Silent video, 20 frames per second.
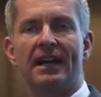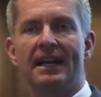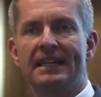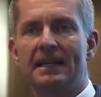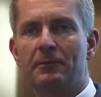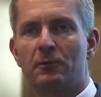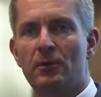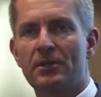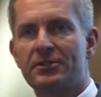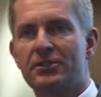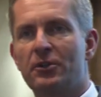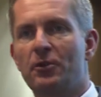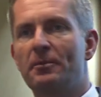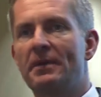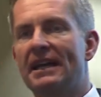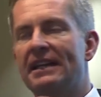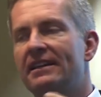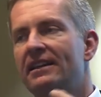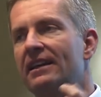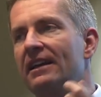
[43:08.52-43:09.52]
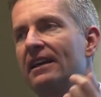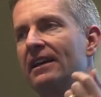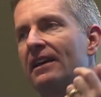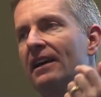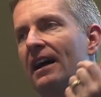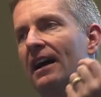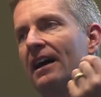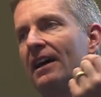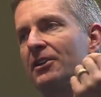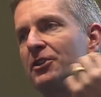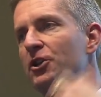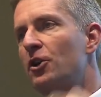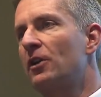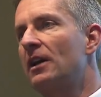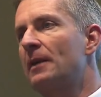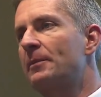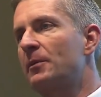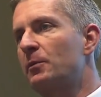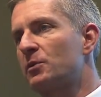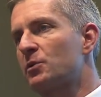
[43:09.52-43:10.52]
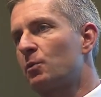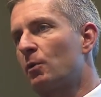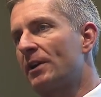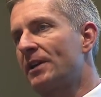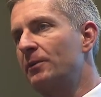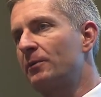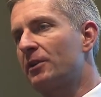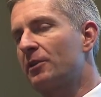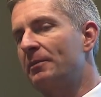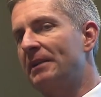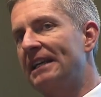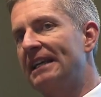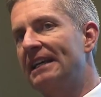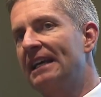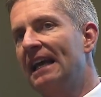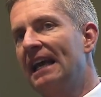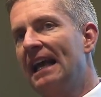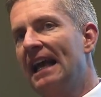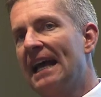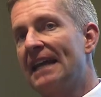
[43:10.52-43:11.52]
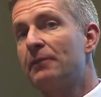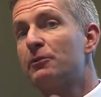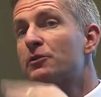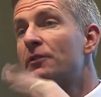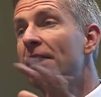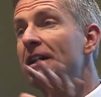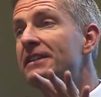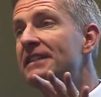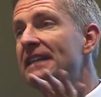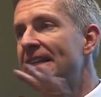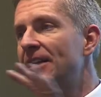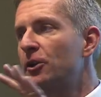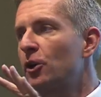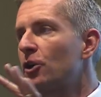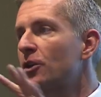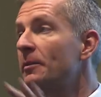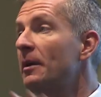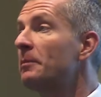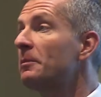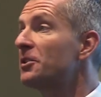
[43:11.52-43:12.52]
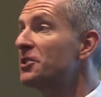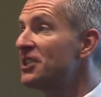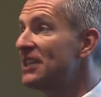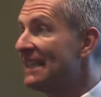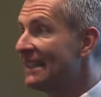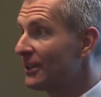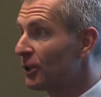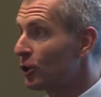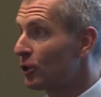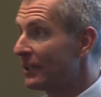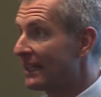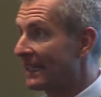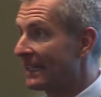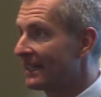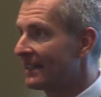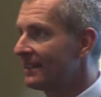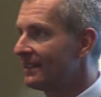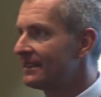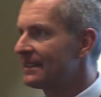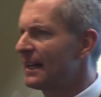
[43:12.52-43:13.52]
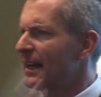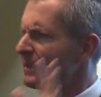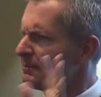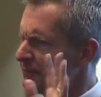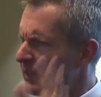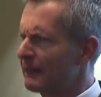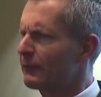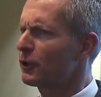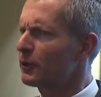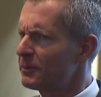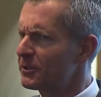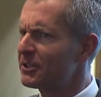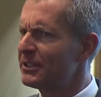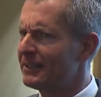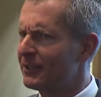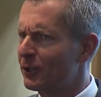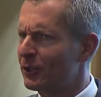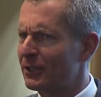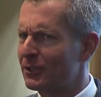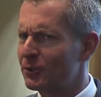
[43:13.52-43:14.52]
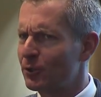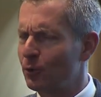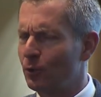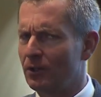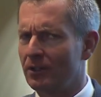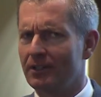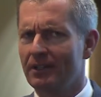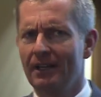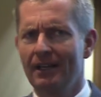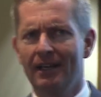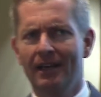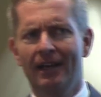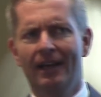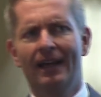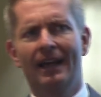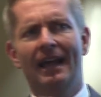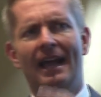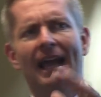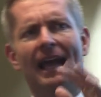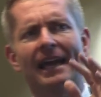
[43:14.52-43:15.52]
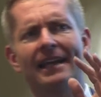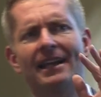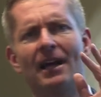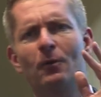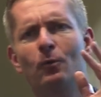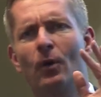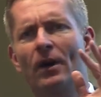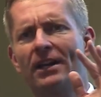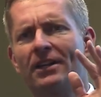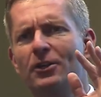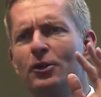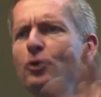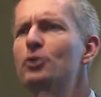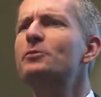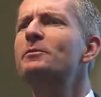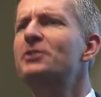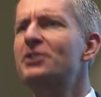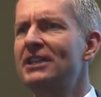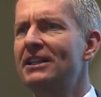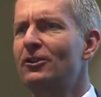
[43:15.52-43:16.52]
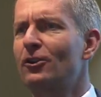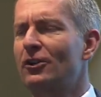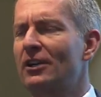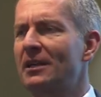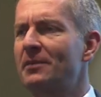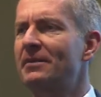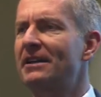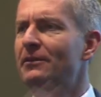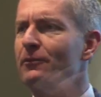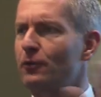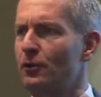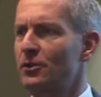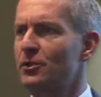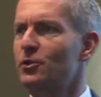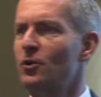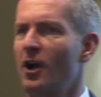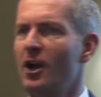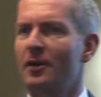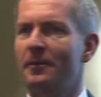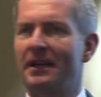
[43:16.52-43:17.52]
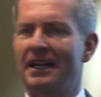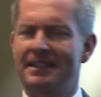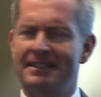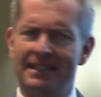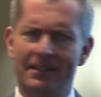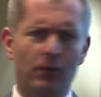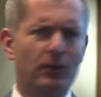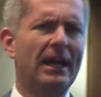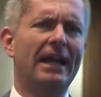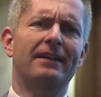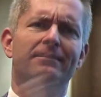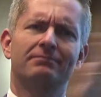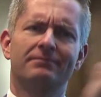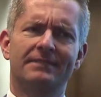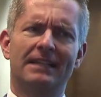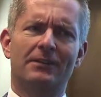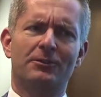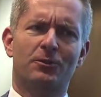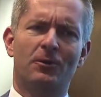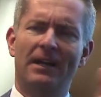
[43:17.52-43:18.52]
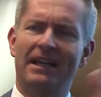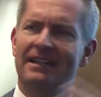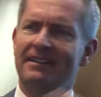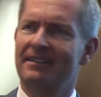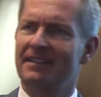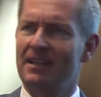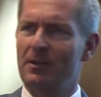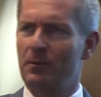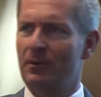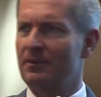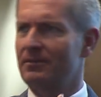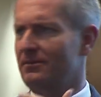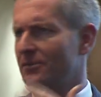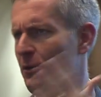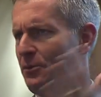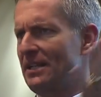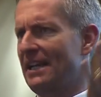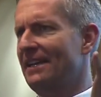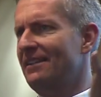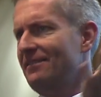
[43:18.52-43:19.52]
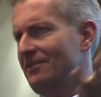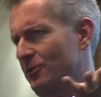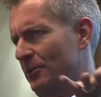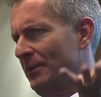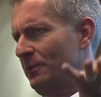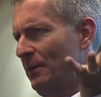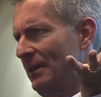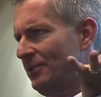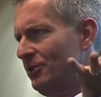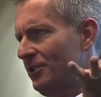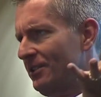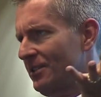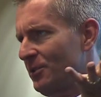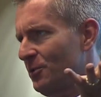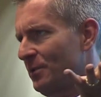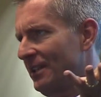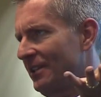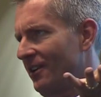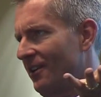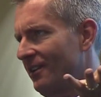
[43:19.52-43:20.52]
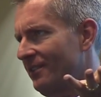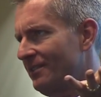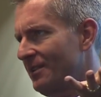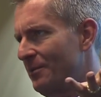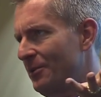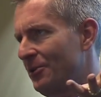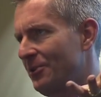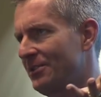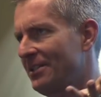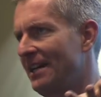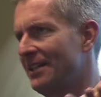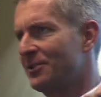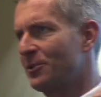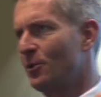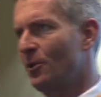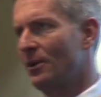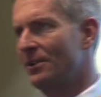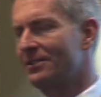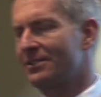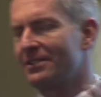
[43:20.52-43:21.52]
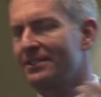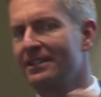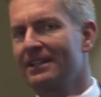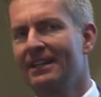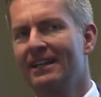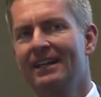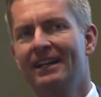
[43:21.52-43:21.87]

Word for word: guy named Kristo Ment, uh, showed up and was working with me, and he was very excited. He'd heard about machine learning. He said, I've heard machine learning is cool and I want to use machine learning, but for astronomy. I said, okay, sounds great. He go take. So he went and took this really hard computer science course,